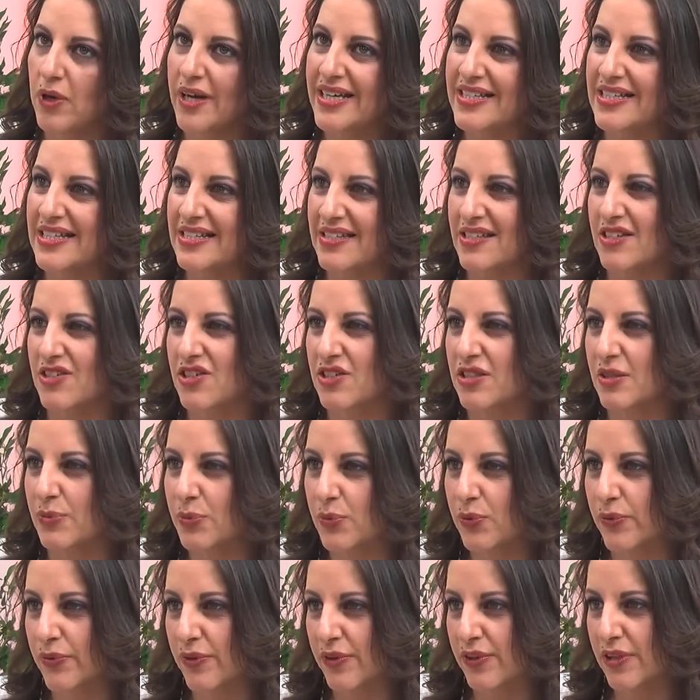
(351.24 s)
is it such an
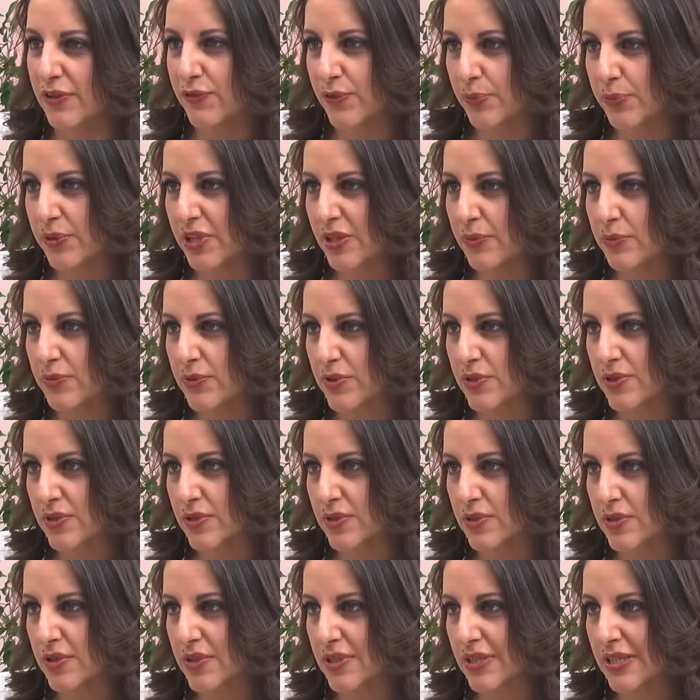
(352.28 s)
important thing for people
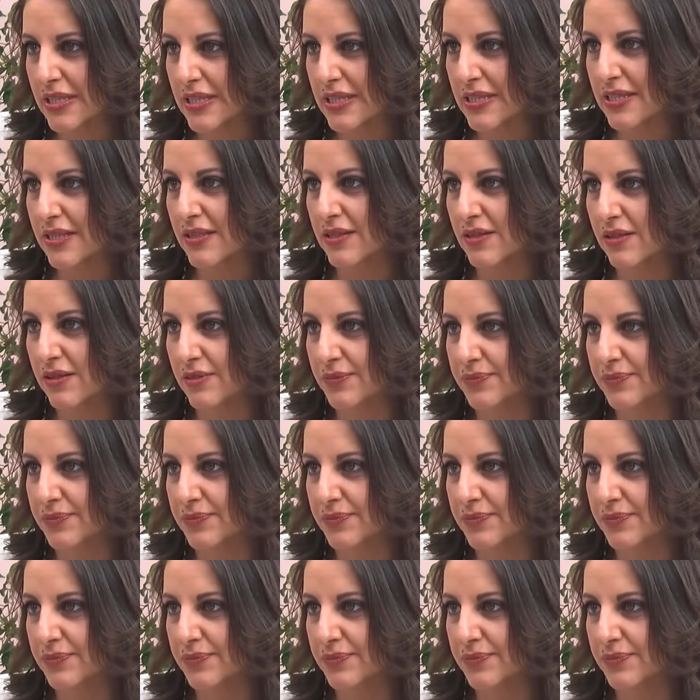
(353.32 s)
to consider?